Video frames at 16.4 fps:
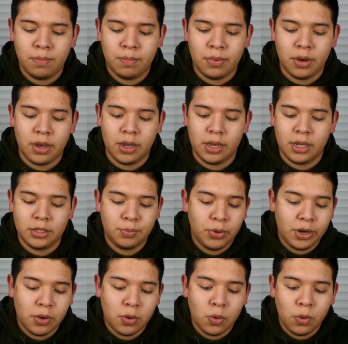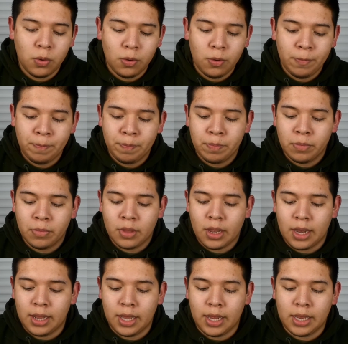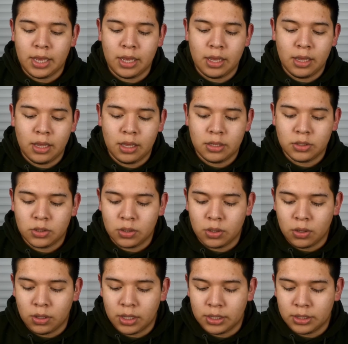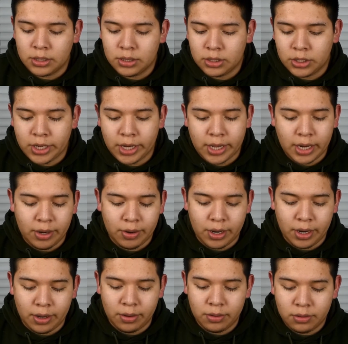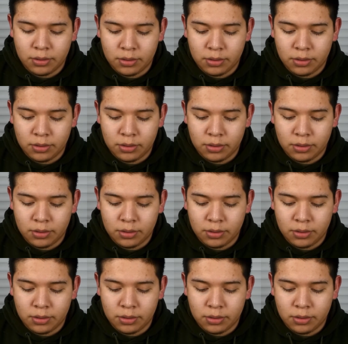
But it's pretty cool. I like it. So let's check it out now.